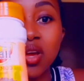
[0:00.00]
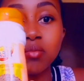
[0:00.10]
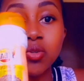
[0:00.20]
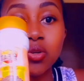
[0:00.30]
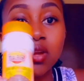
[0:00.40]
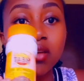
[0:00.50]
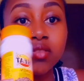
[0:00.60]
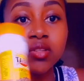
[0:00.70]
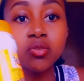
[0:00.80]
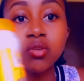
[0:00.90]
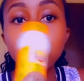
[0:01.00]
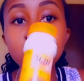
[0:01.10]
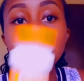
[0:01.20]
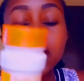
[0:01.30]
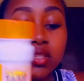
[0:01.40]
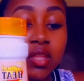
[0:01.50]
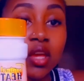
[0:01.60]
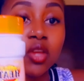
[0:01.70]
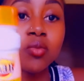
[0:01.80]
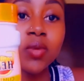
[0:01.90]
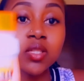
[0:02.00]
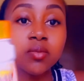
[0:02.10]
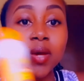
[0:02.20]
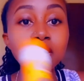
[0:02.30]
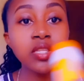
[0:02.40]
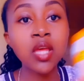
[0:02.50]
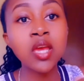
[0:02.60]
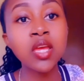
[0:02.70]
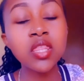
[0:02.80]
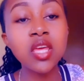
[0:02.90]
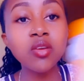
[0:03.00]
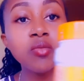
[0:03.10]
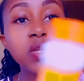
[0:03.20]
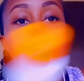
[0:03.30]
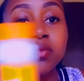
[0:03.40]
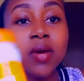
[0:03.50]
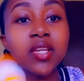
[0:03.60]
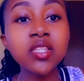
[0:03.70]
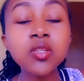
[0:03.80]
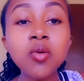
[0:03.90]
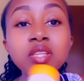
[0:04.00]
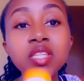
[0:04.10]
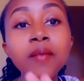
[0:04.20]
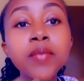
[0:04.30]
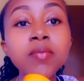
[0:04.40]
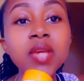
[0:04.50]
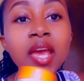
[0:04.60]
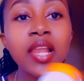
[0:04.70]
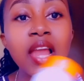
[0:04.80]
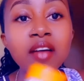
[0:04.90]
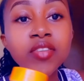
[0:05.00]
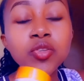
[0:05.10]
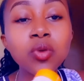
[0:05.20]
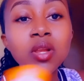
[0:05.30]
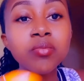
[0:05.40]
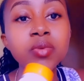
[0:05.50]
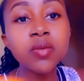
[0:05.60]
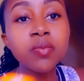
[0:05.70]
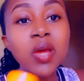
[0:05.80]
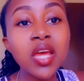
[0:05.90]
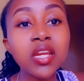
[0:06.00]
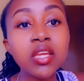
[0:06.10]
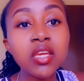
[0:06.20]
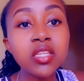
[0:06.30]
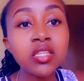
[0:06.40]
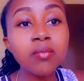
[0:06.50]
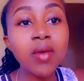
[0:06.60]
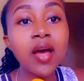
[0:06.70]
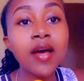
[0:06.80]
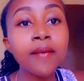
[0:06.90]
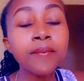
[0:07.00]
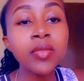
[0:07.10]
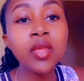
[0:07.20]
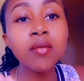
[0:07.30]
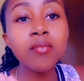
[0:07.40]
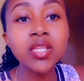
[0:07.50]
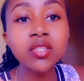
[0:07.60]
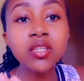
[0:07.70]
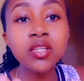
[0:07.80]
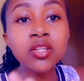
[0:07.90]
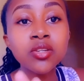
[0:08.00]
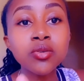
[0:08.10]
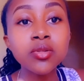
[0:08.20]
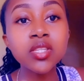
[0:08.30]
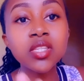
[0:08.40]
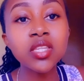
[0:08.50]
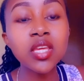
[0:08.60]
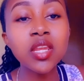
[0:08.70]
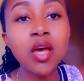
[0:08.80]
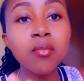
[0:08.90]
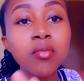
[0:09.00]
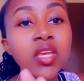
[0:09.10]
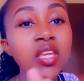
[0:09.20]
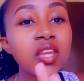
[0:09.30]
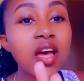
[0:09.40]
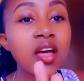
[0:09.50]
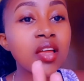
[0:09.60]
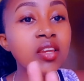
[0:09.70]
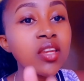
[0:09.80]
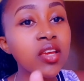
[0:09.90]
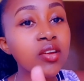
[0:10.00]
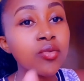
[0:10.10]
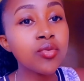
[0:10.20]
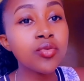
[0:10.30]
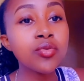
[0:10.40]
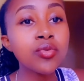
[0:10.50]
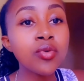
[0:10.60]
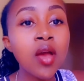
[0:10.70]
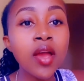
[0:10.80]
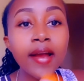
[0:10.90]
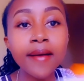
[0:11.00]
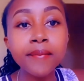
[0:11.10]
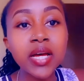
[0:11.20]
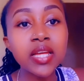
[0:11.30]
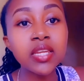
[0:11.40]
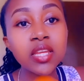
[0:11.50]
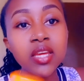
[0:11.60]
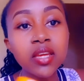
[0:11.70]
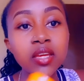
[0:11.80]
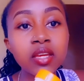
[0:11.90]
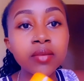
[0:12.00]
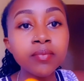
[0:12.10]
mtona vizuri. This is the cumin spice. The cumin spice, kwanza mimi, I love it while preparing easy my cereals, kina dengu, kamande,